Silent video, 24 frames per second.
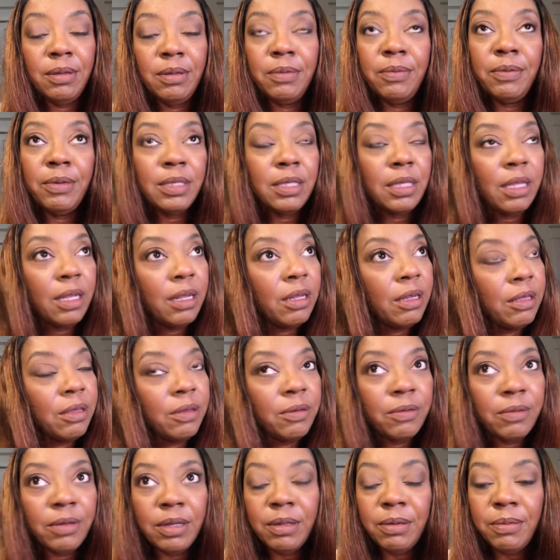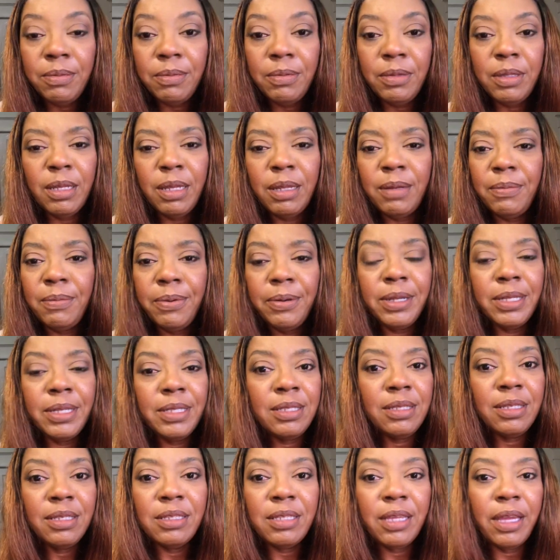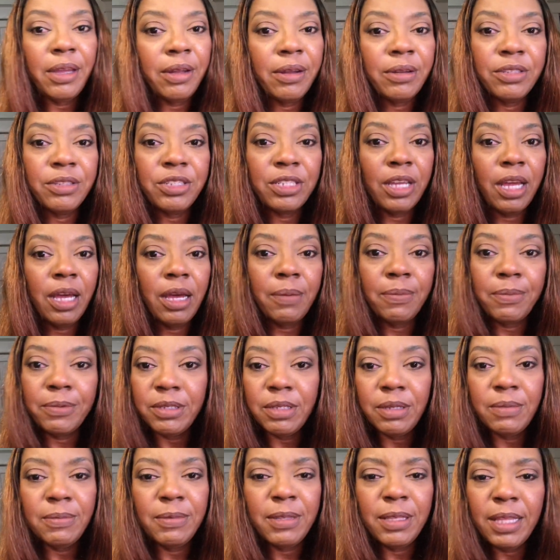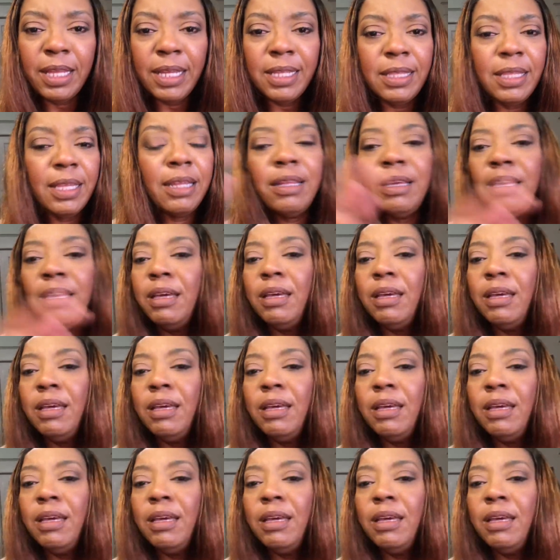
What's that other one, that Princess Hair Shop or something like that,